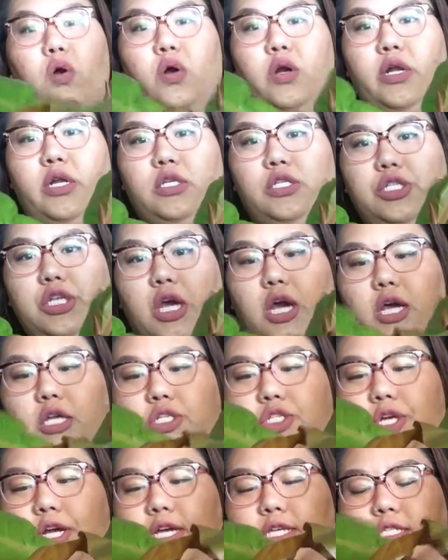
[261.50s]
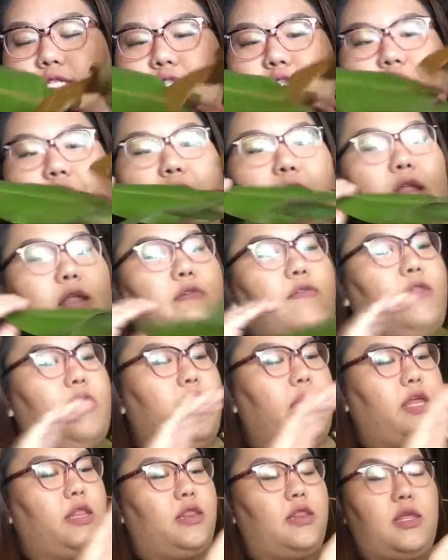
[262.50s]
orange contrast to kind of
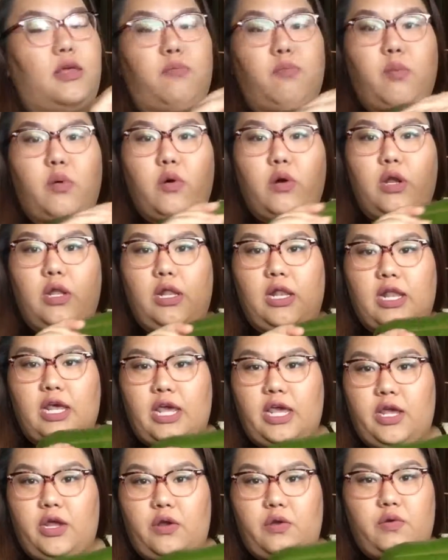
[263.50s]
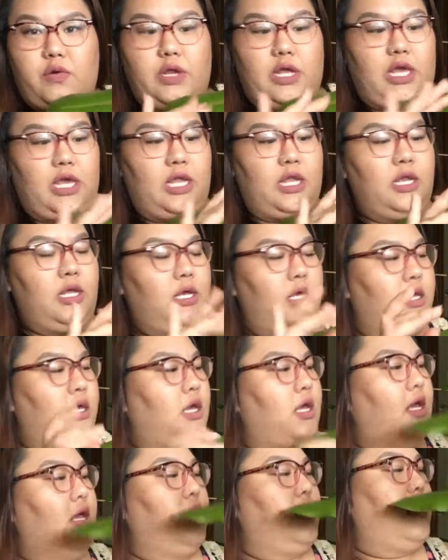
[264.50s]
like the more light green
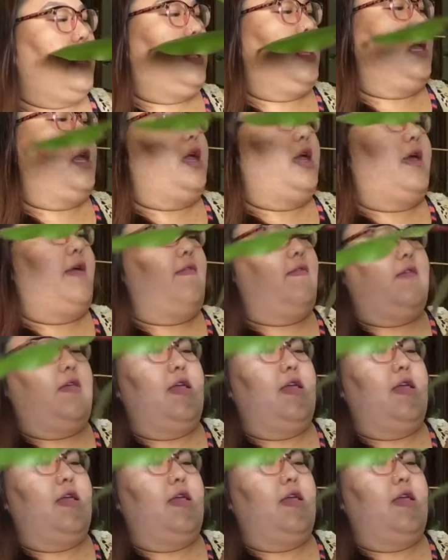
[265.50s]
that he gets.